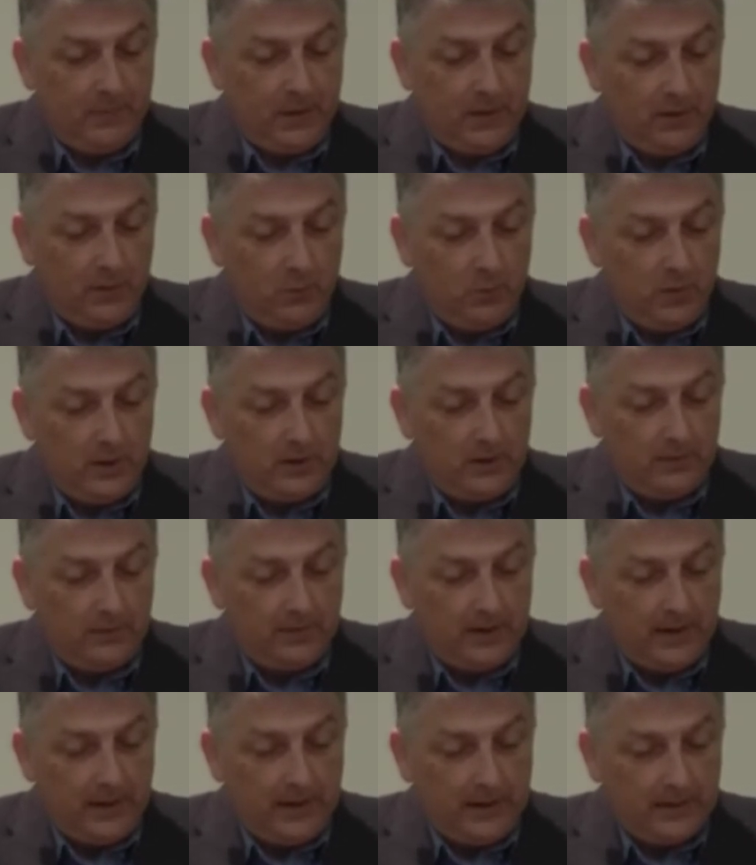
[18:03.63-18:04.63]
by the work
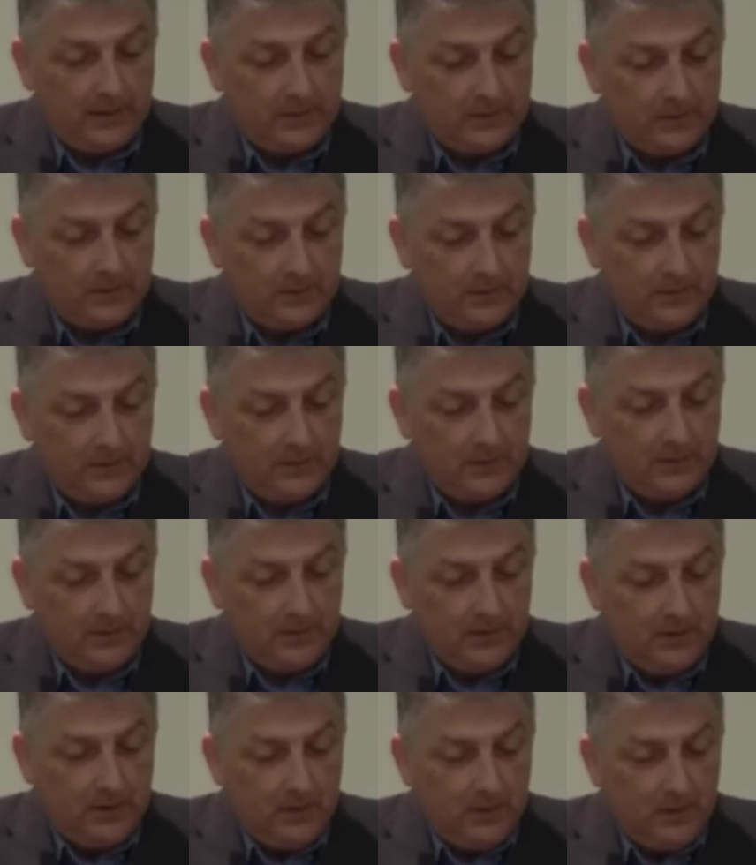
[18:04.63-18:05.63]
of their hands.
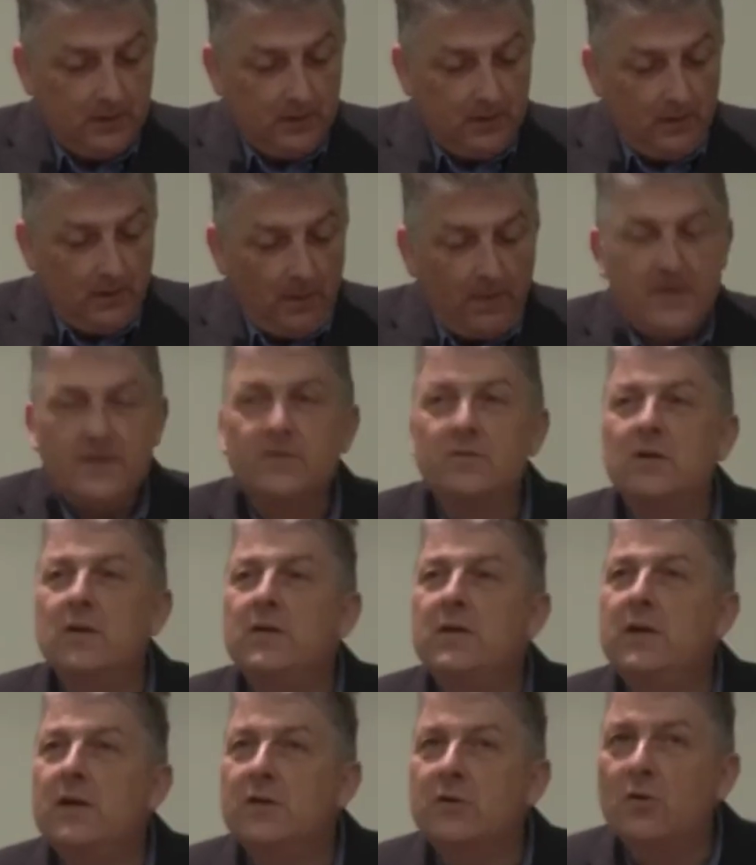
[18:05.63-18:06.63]
This
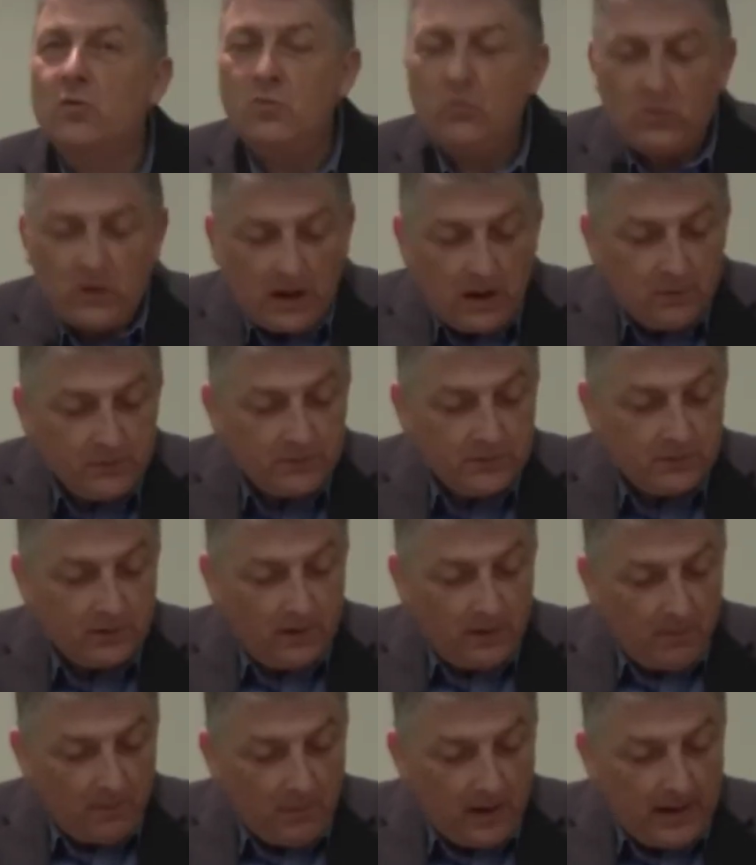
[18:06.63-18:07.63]
city has aroused
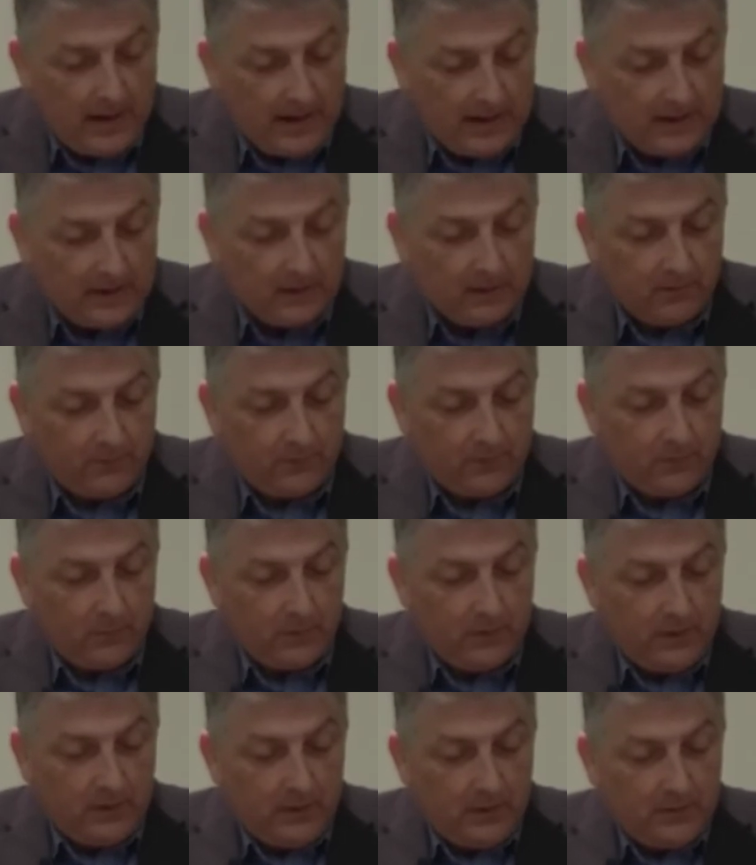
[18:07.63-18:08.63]
my anger
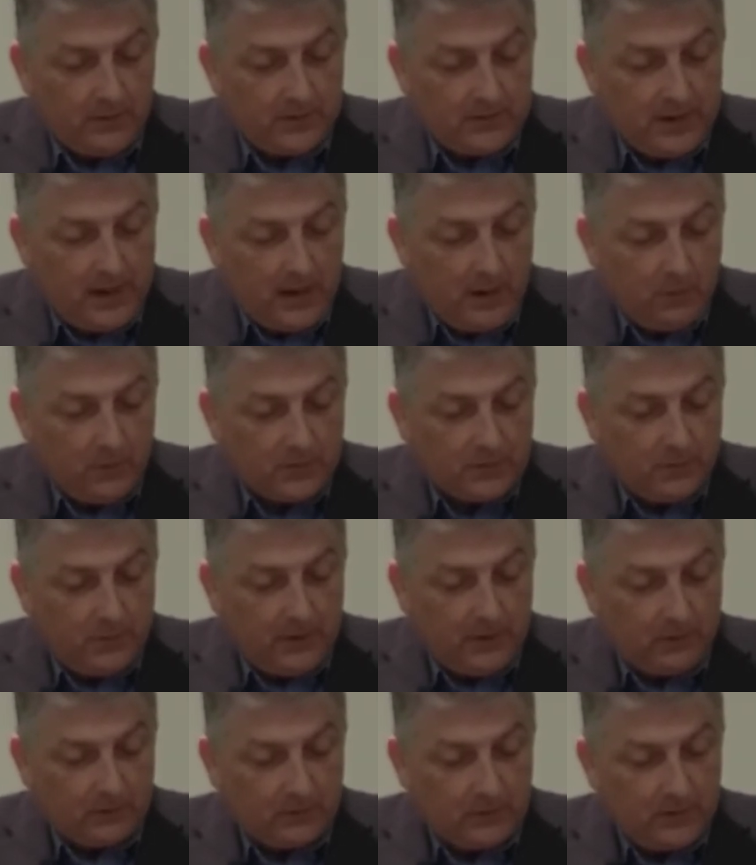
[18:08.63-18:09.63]
from the day it was
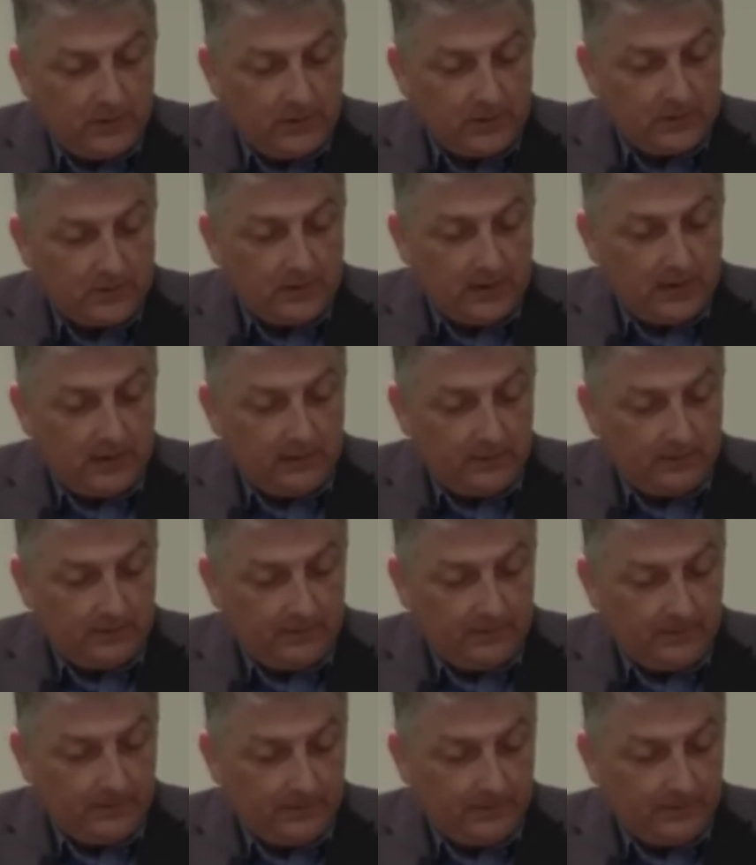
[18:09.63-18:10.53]
built to this day.